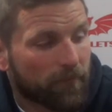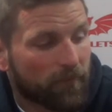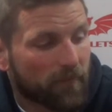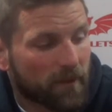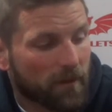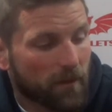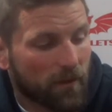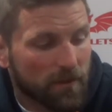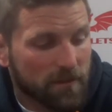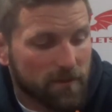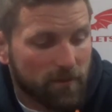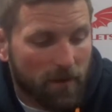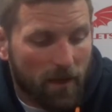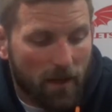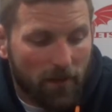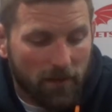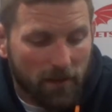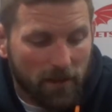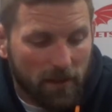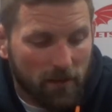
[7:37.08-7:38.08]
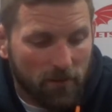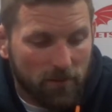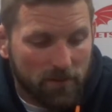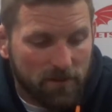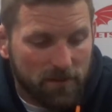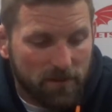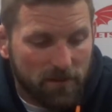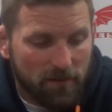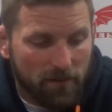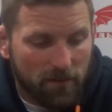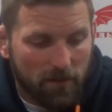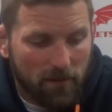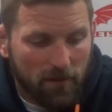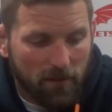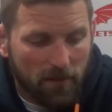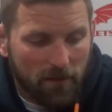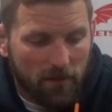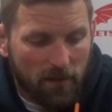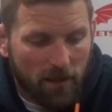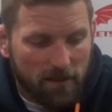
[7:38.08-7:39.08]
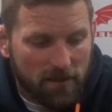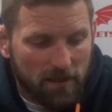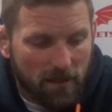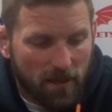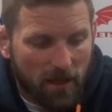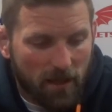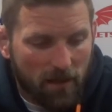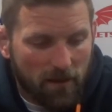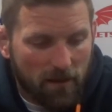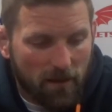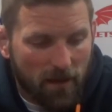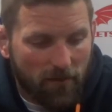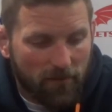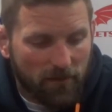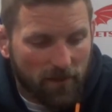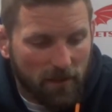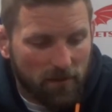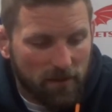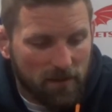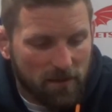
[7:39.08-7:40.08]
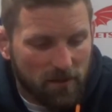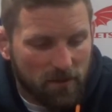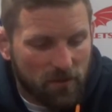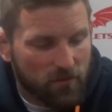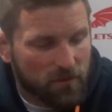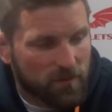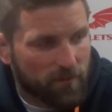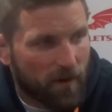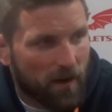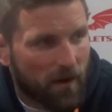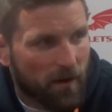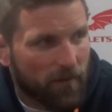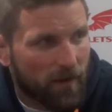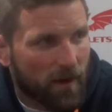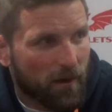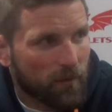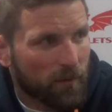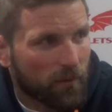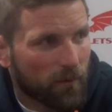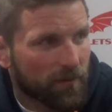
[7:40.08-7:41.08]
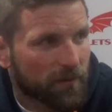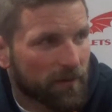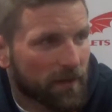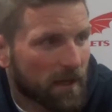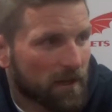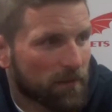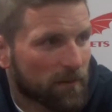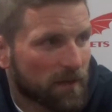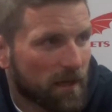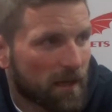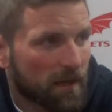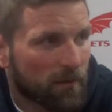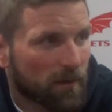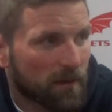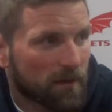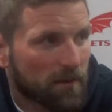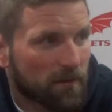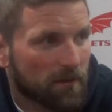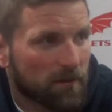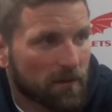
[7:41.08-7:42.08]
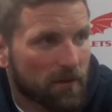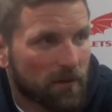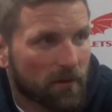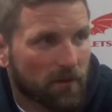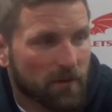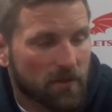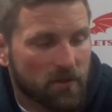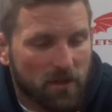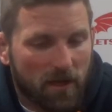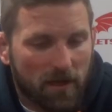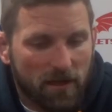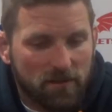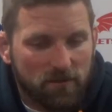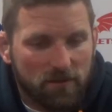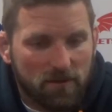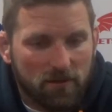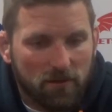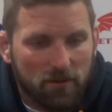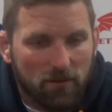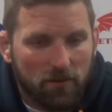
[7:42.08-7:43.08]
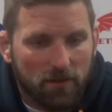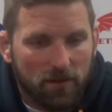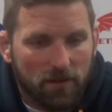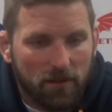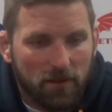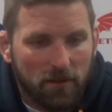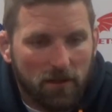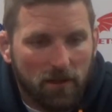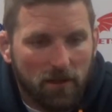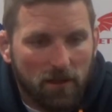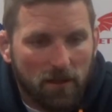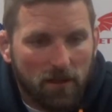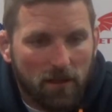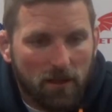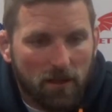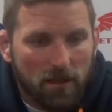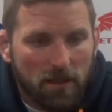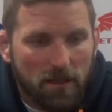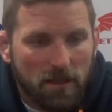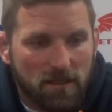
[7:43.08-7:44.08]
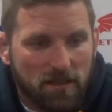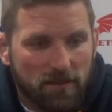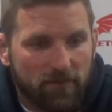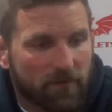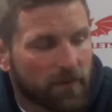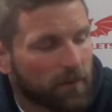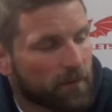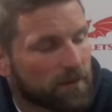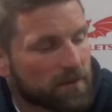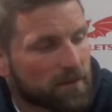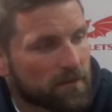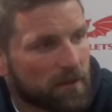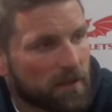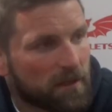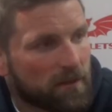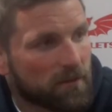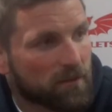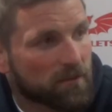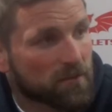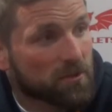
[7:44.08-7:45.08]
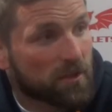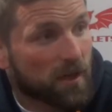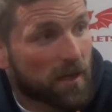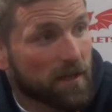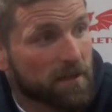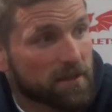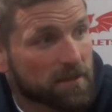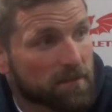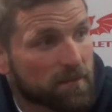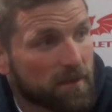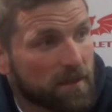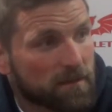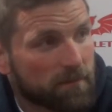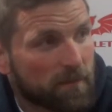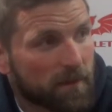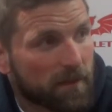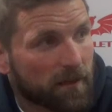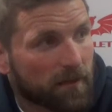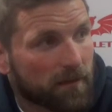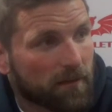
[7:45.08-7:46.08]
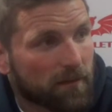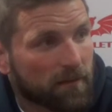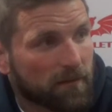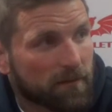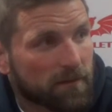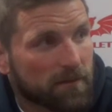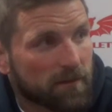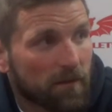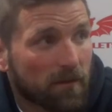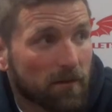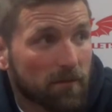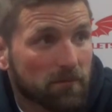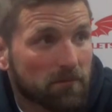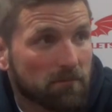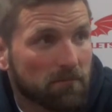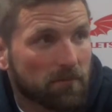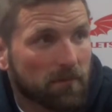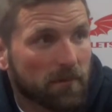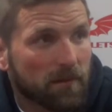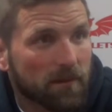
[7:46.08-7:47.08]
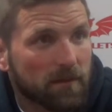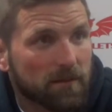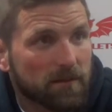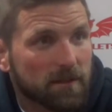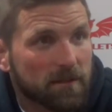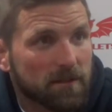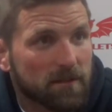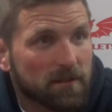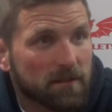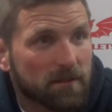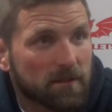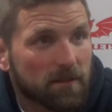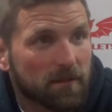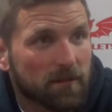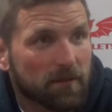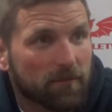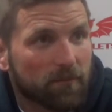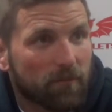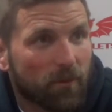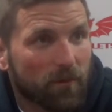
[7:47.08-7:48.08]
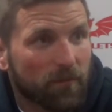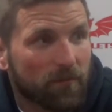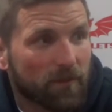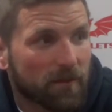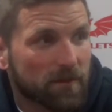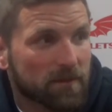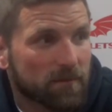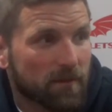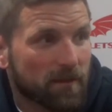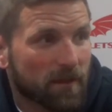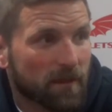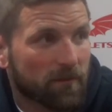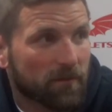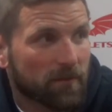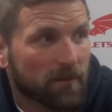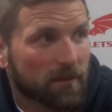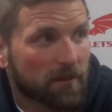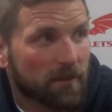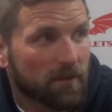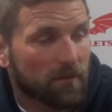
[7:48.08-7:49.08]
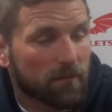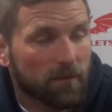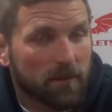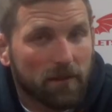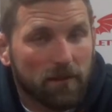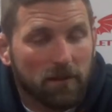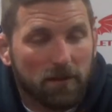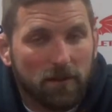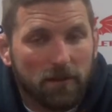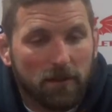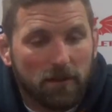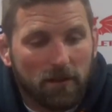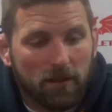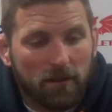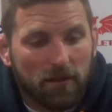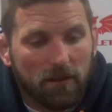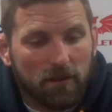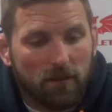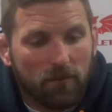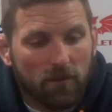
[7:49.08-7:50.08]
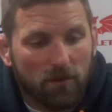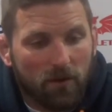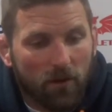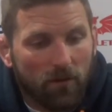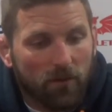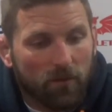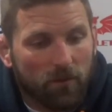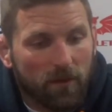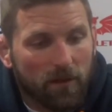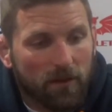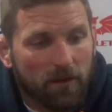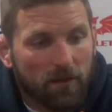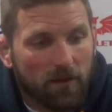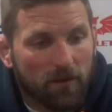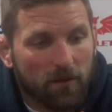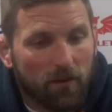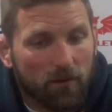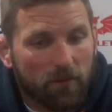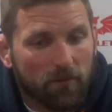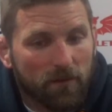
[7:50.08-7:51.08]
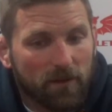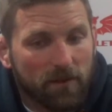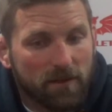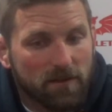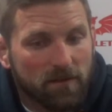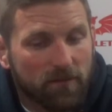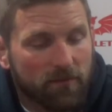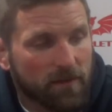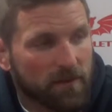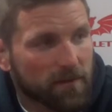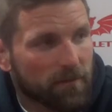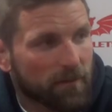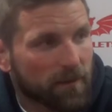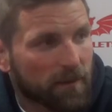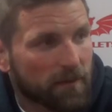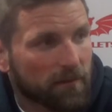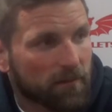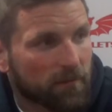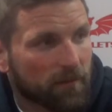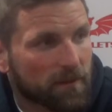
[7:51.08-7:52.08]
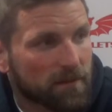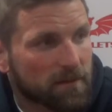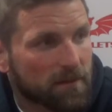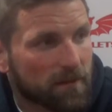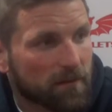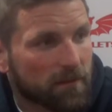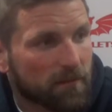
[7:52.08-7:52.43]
we'd lost. But I think after the game, he's a huge part of how we won the game. And anyway, you look at the tries we scored, and his influence in those tries is big. So it's easy to point fingers. But thankfully, we got the win, and hopefully he's free to play on Wednesday.